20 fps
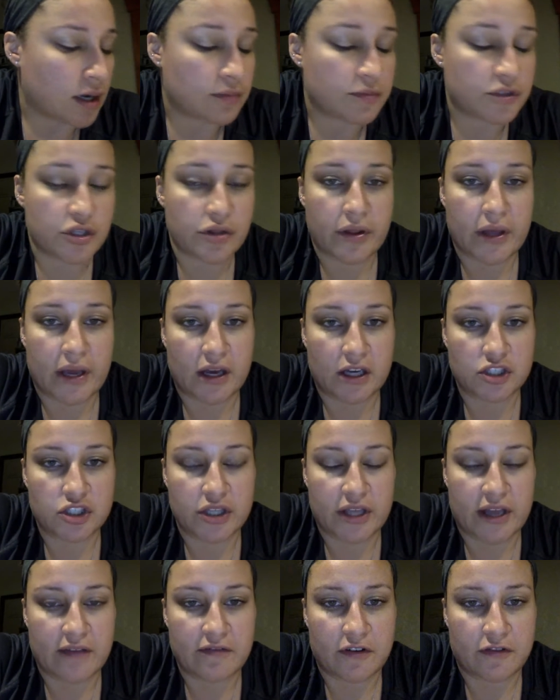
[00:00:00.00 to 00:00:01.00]
Do they
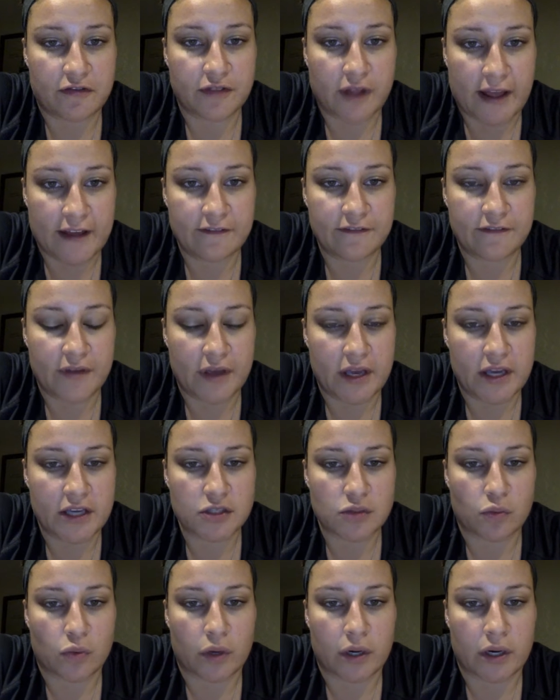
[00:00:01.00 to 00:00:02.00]
actually have a flight
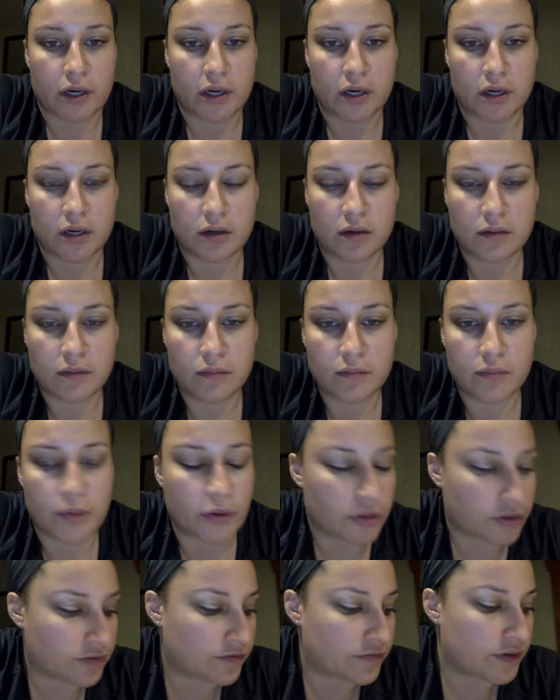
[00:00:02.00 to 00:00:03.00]
phase where
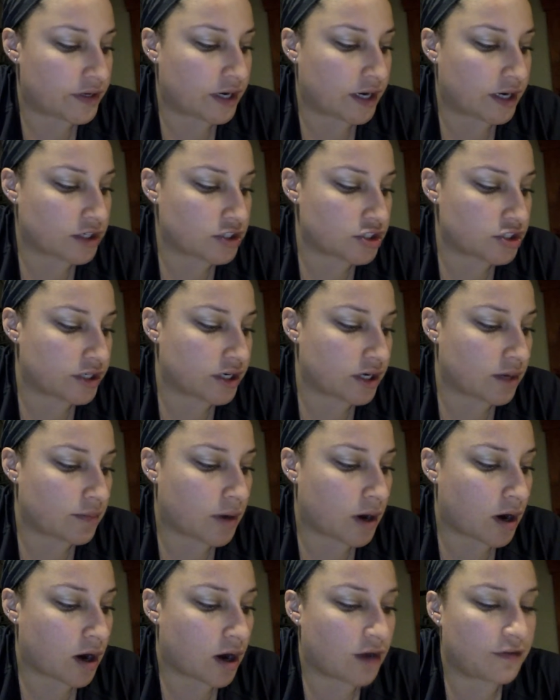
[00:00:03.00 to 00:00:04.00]
both their feet actually come
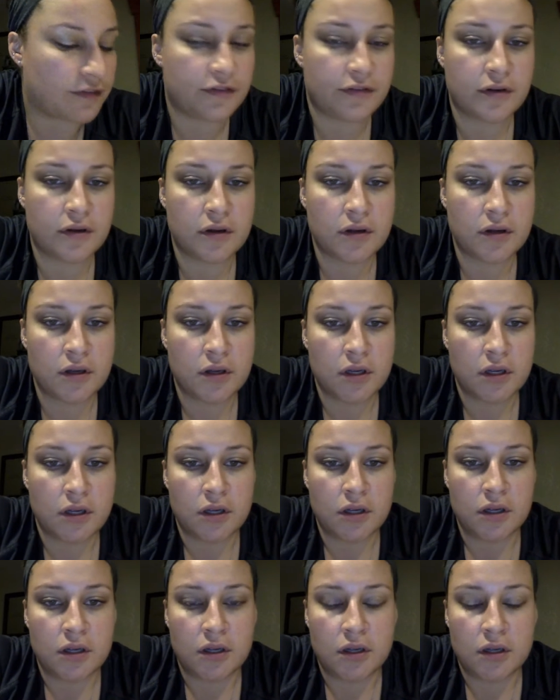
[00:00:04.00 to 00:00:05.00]
off
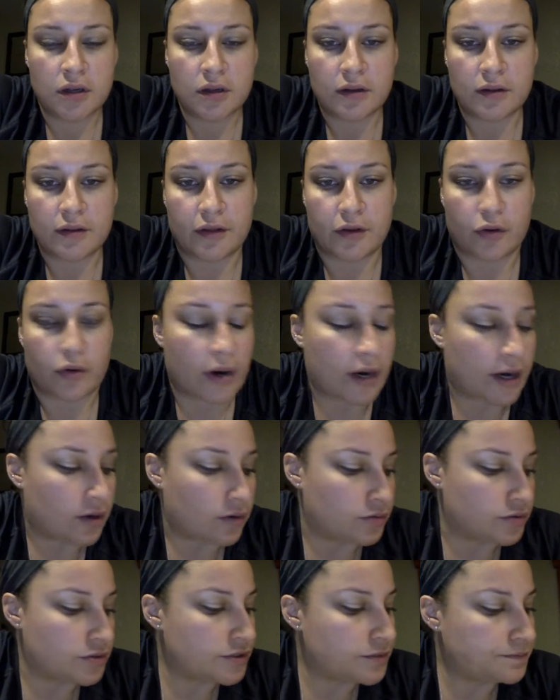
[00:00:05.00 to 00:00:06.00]
the
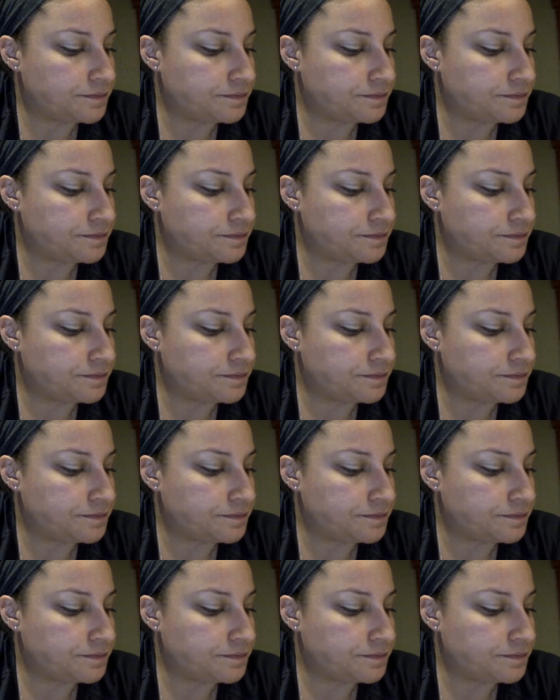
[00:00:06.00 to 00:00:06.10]
ground?